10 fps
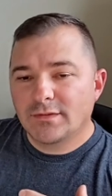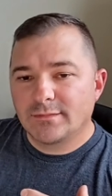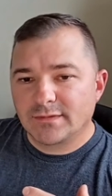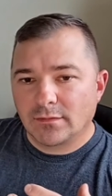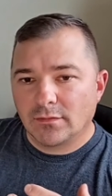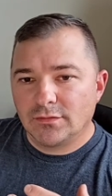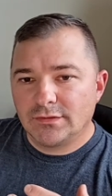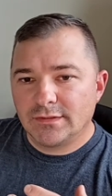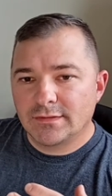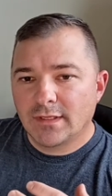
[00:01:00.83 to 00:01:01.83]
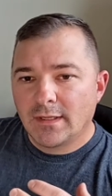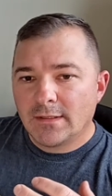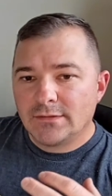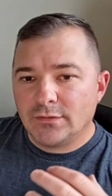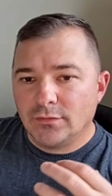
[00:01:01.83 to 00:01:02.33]
solutions,
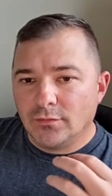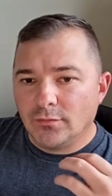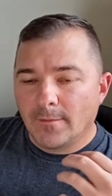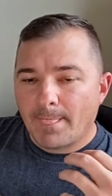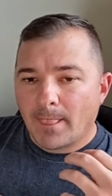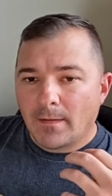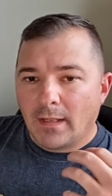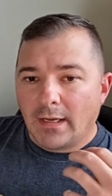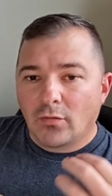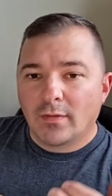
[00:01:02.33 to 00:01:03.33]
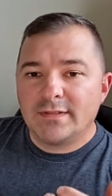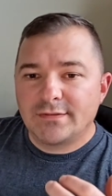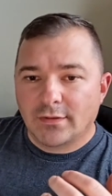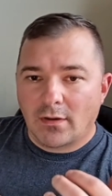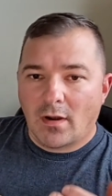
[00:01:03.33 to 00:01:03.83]
to increase
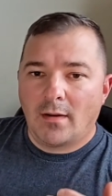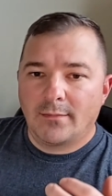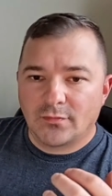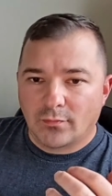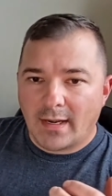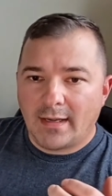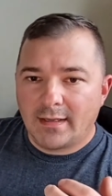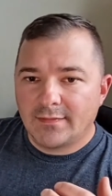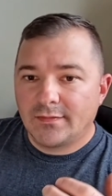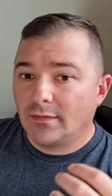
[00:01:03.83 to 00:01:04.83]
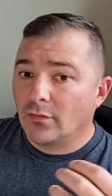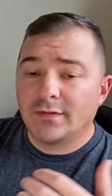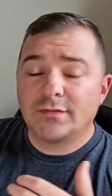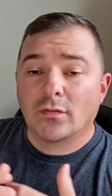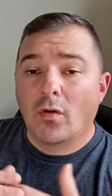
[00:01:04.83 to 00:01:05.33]
their comms readiness,
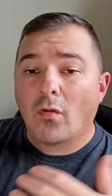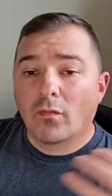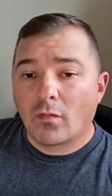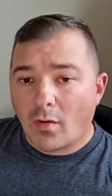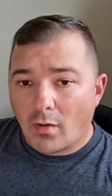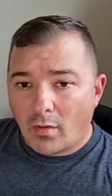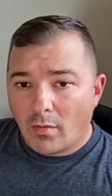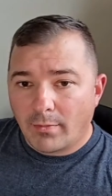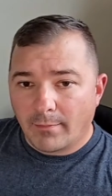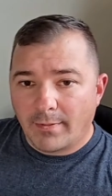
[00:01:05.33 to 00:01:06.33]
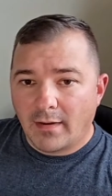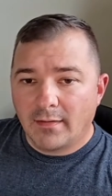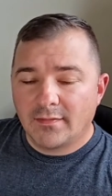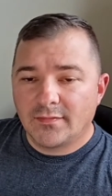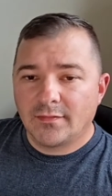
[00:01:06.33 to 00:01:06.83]
increase their overall
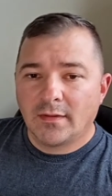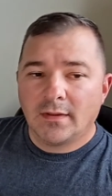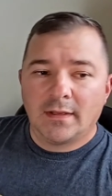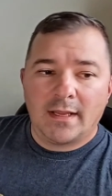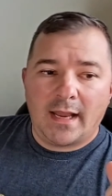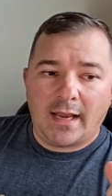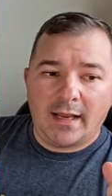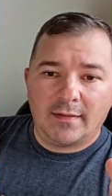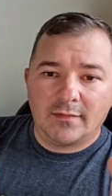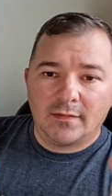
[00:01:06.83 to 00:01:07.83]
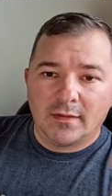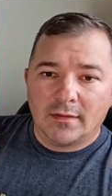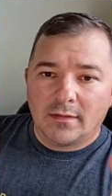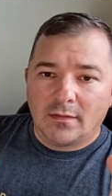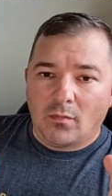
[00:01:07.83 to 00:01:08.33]
preparedness. And
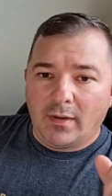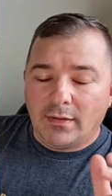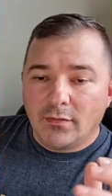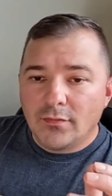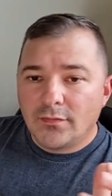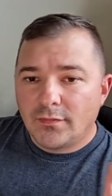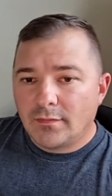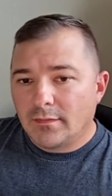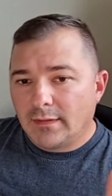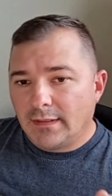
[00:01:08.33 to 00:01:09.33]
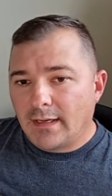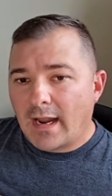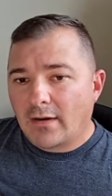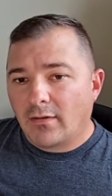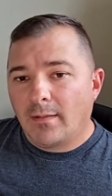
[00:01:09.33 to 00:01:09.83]
we use the
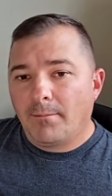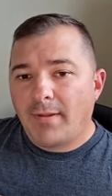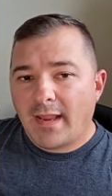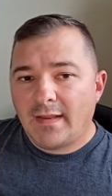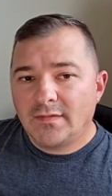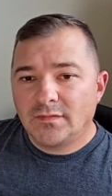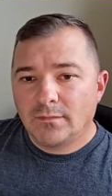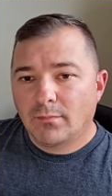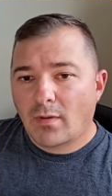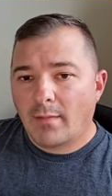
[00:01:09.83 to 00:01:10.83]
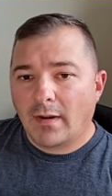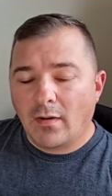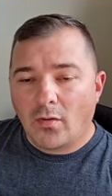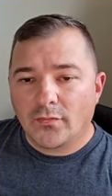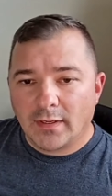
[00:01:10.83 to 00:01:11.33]
acronym PACE, Primary,
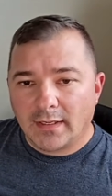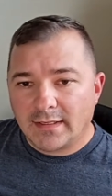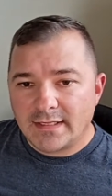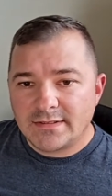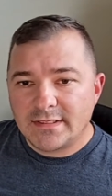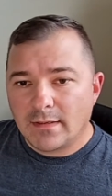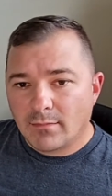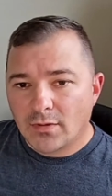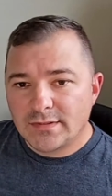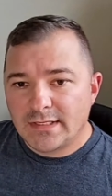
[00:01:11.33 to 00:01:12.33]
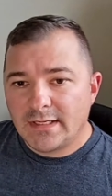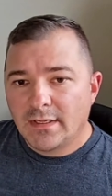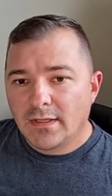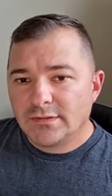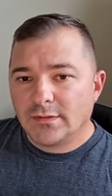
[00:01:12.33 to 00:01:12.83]
Alternate, Contingency, and Emergency,
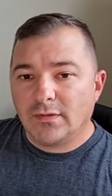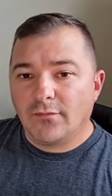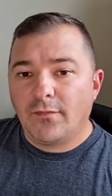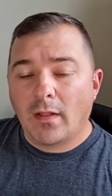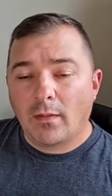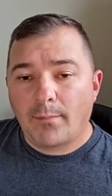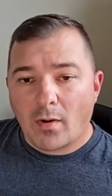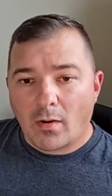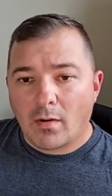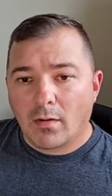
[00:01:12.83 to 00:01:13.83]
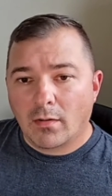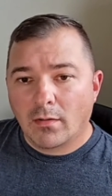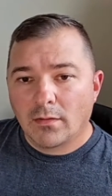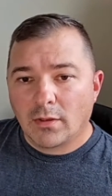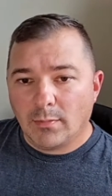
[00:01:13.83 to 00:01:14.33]
to develop our
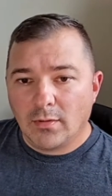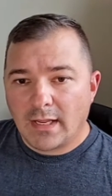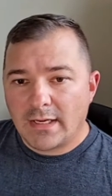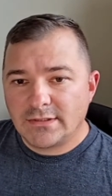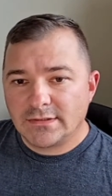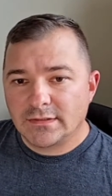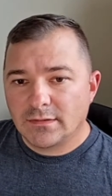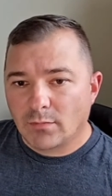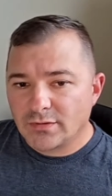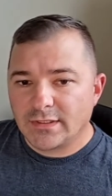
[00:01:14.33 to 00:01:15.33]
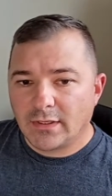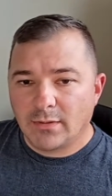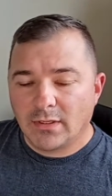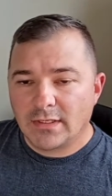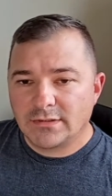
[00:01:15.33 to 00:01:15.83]
communications, emergency
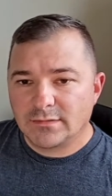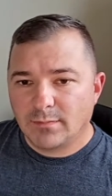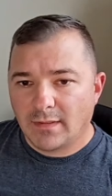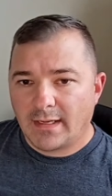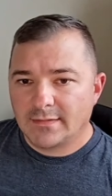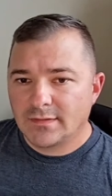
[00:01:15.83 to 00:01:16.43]
communications plans.